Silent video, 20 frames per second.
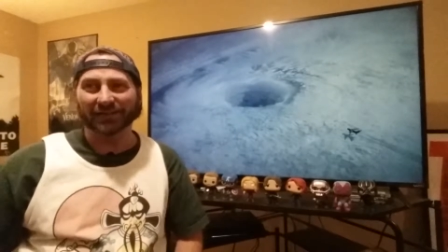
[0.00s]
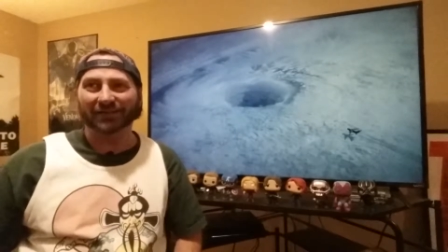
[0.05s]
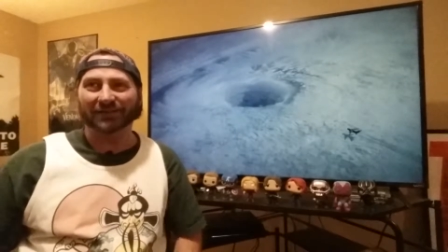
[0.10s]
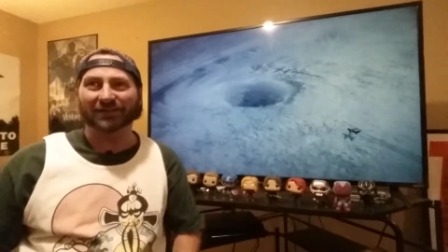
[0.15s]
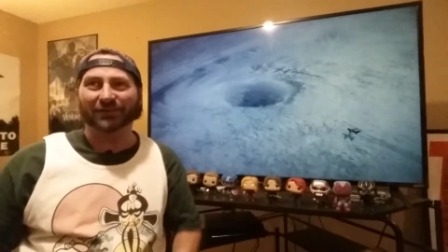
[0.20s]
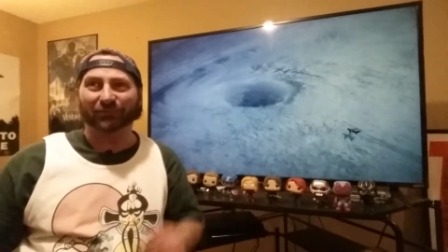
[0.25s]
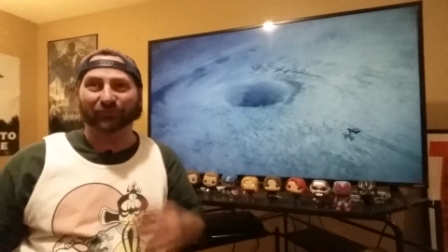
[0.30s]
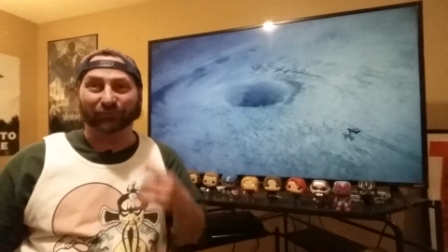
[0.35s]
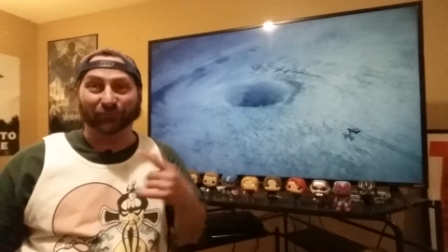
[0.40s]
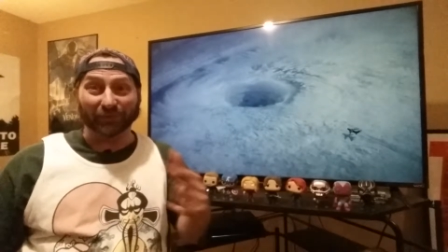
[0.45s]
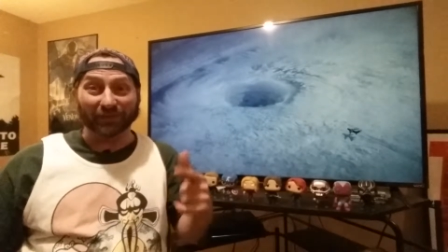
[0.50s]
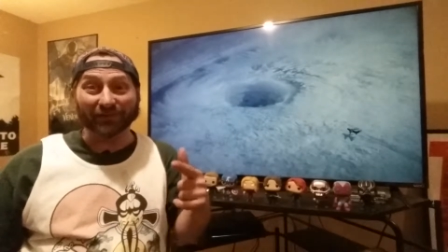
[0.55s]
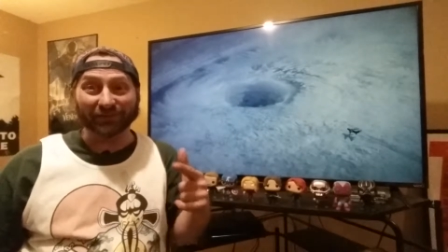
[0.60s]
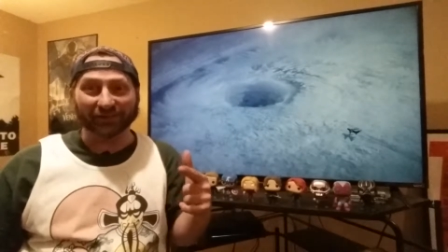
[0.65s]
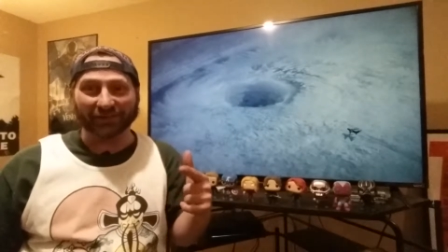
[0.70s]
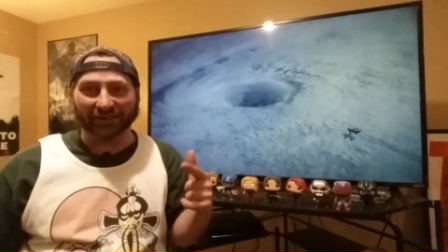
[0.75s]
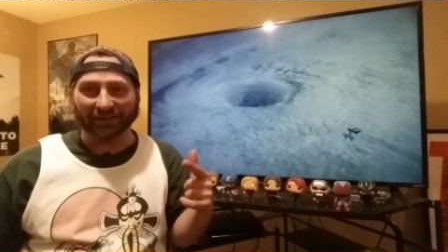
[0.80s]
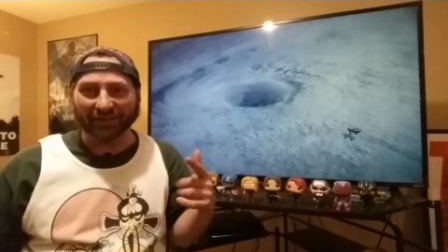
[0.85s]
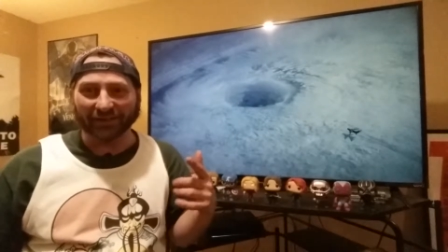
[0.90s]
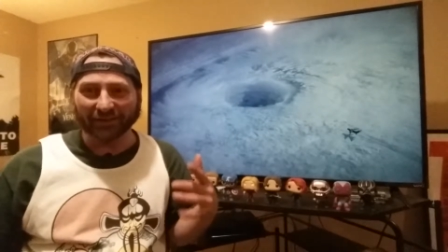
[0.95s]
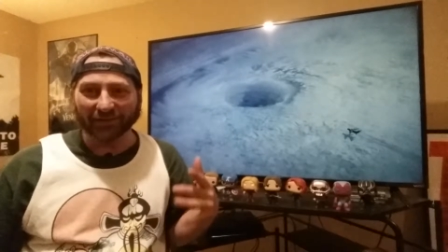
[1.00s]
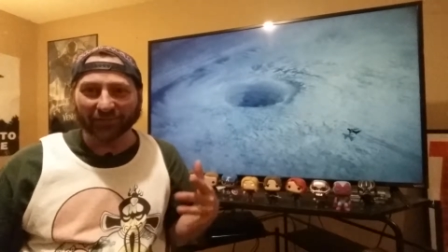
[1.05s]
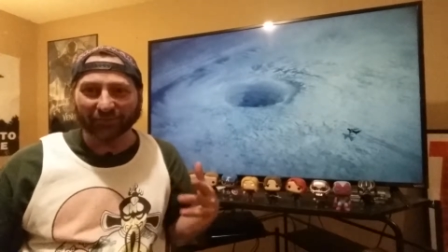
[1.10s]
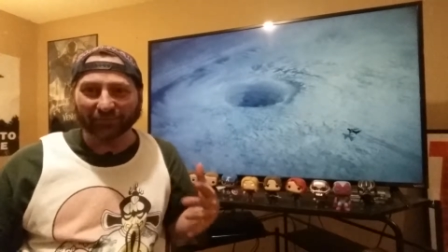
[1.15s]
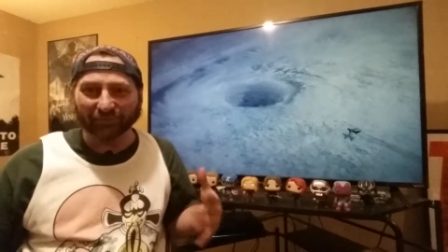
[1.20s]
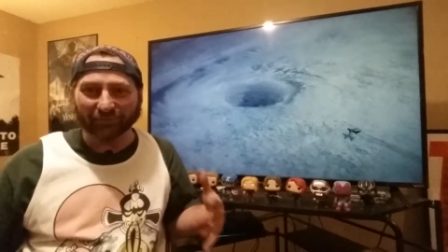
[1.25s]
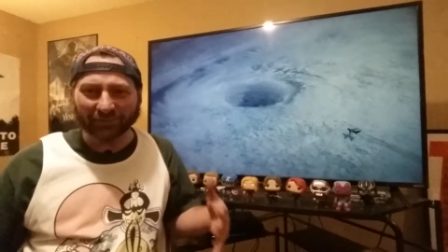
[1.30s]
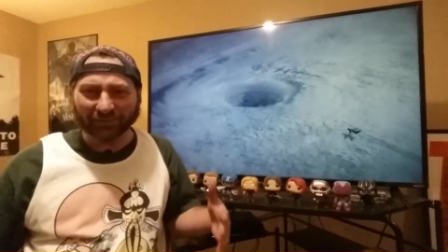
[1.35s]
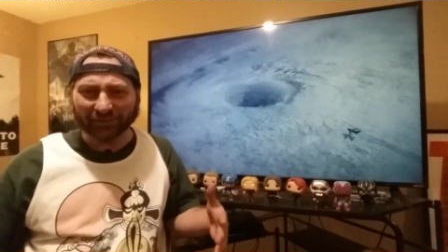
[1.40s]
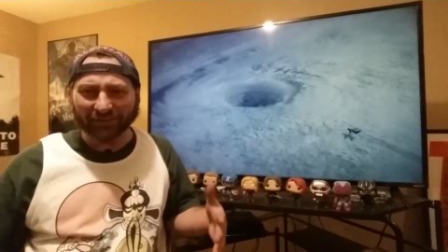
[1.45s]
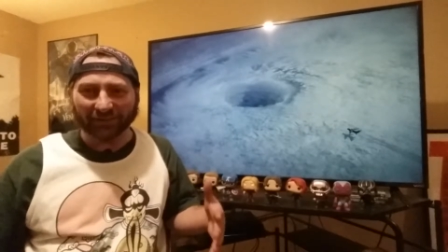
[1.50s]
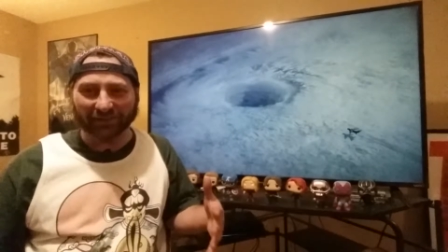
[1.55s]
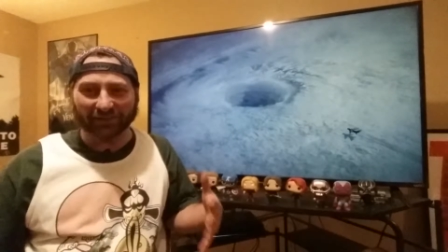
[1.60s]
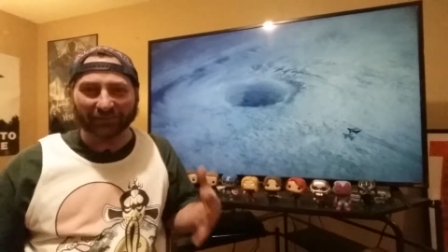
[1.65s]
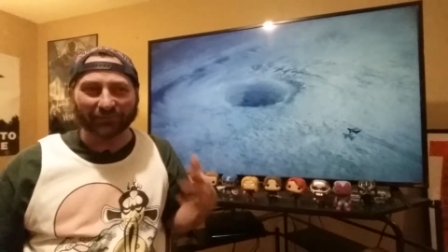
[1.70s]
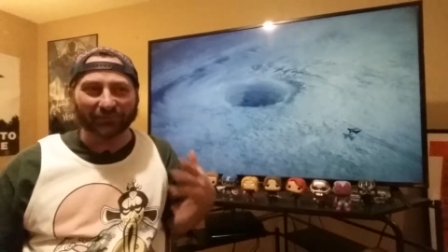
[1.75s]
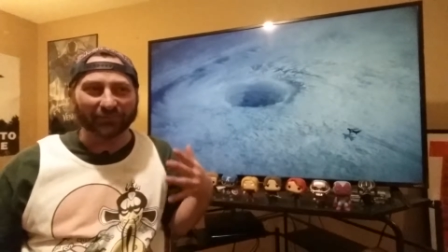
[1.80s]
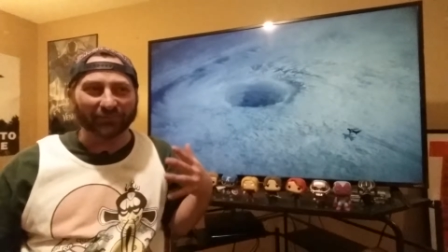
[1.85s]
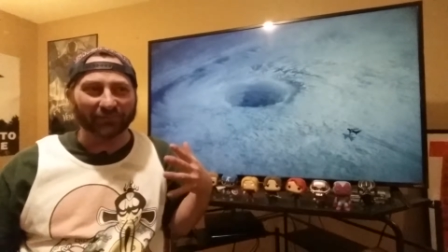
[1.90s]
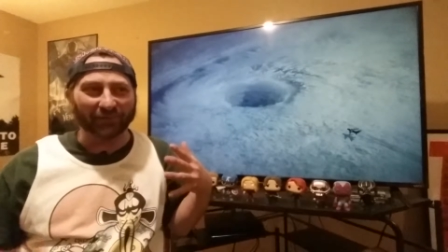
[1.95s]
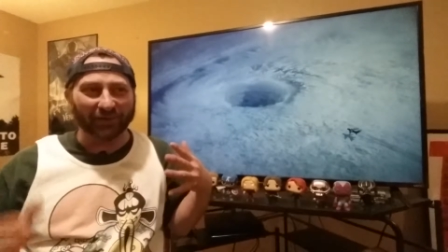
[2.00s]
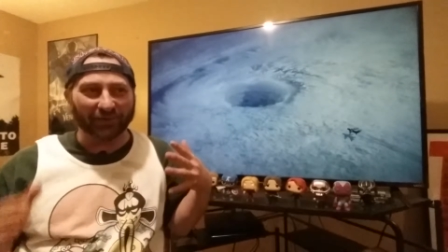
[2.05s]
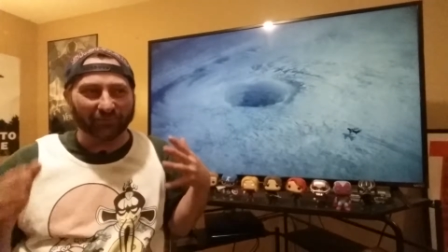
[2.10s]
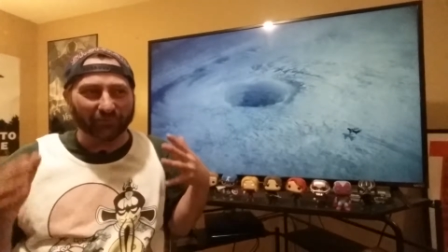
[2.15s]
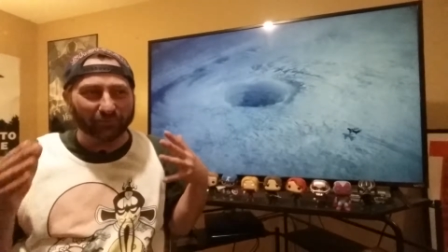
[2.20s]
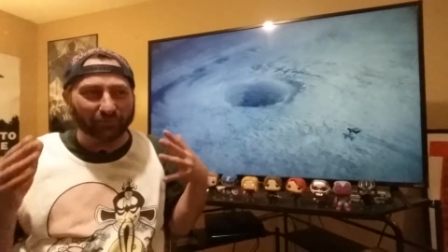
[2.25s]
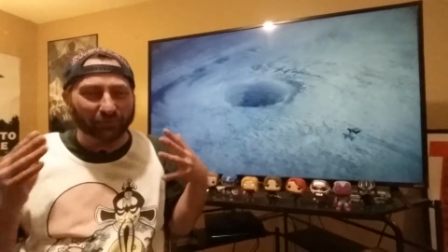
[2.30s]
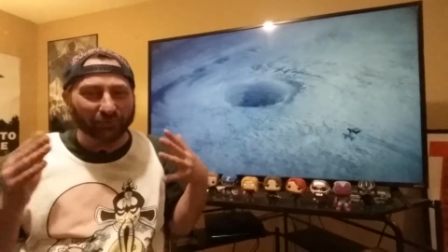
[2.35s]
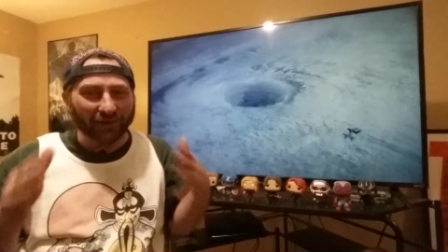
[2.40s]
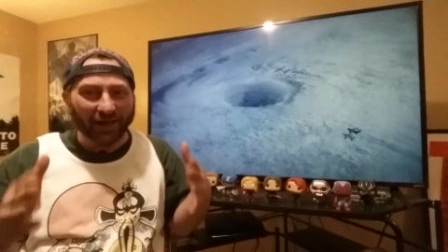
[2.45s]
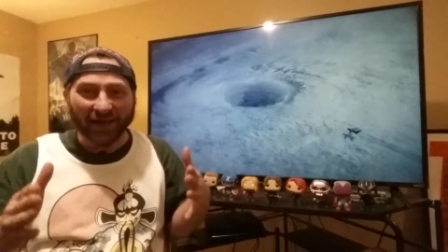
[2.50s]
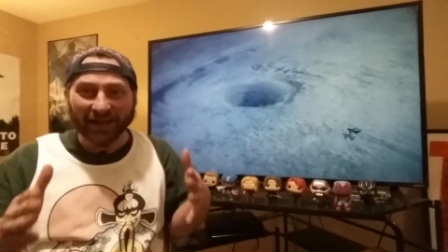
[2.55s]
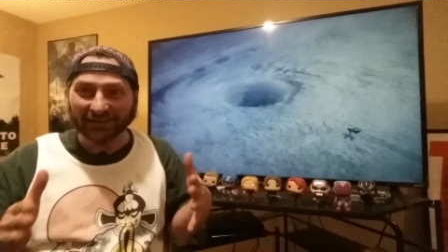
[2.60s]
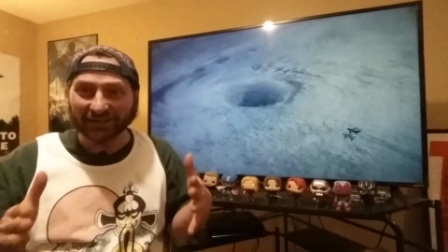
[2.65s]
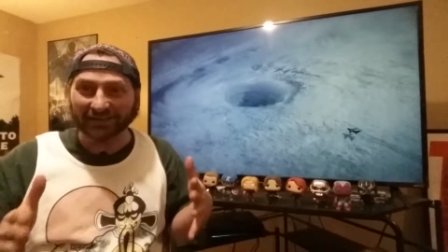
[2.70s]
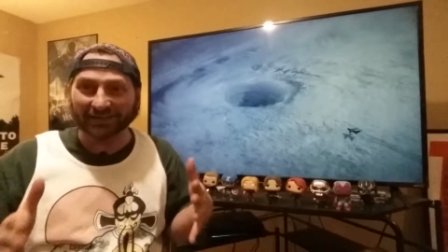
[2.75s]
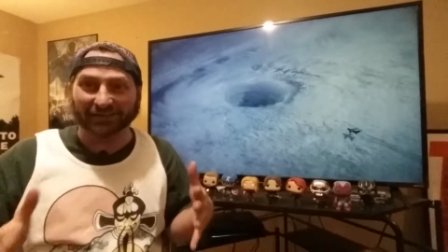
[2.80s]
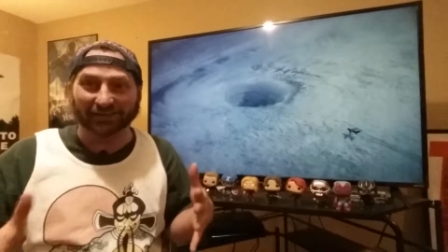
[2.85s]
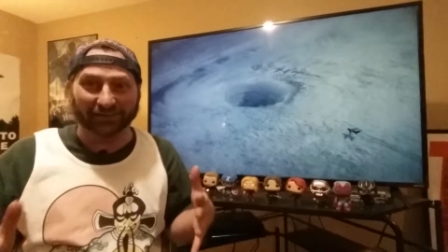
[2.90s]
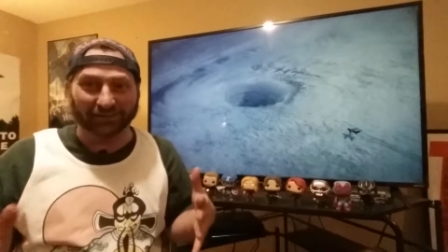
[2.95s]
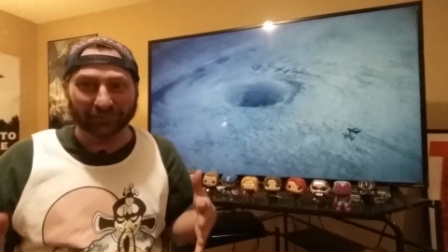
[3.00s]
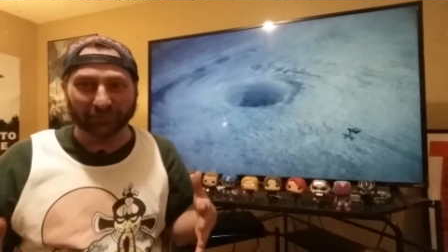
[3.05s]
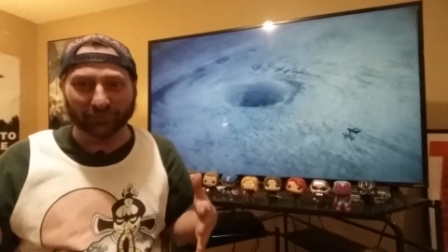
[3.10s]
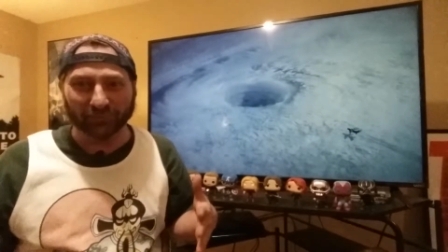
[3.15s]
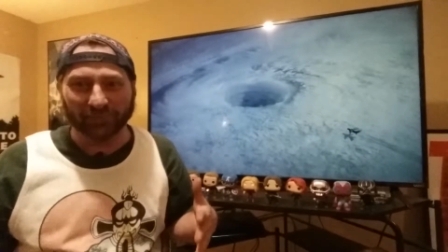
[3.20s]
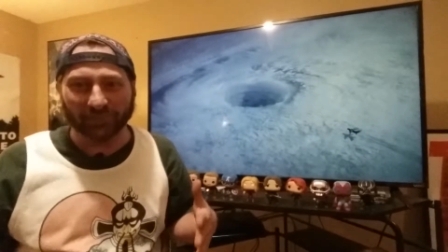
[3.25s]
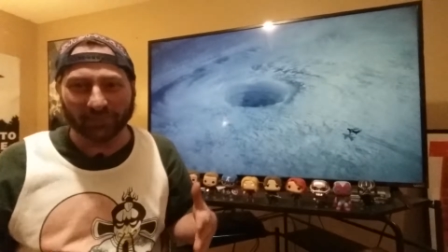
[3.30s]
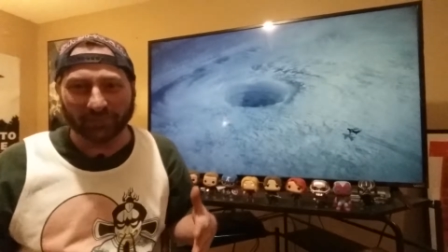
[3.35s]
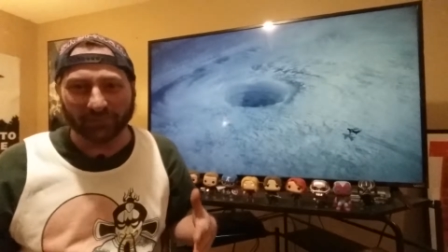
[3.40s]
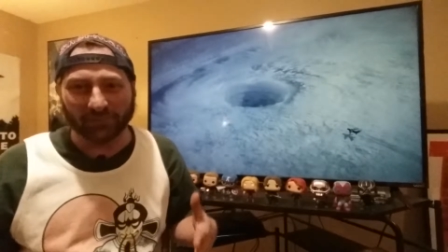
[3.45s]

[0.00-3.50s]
just really really like blasts them